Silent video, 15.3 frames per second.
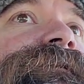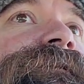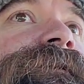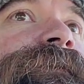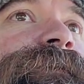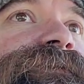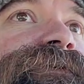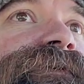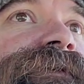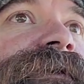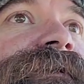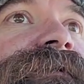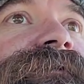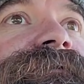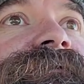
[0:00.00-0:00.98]
It was
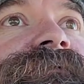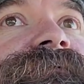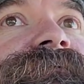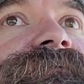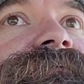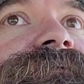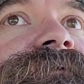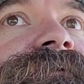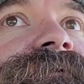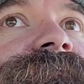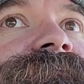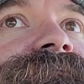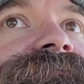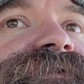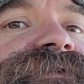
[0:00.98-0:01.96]
okay.
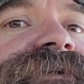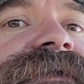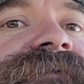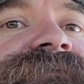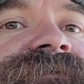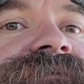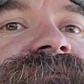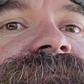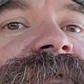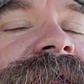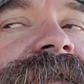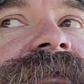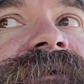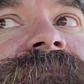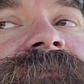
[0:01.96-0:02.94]
Still haven't
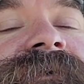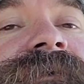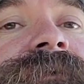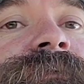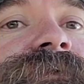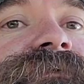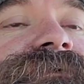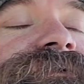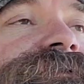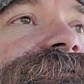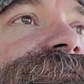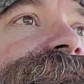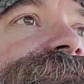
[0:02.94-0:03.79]
tallied up the numbers.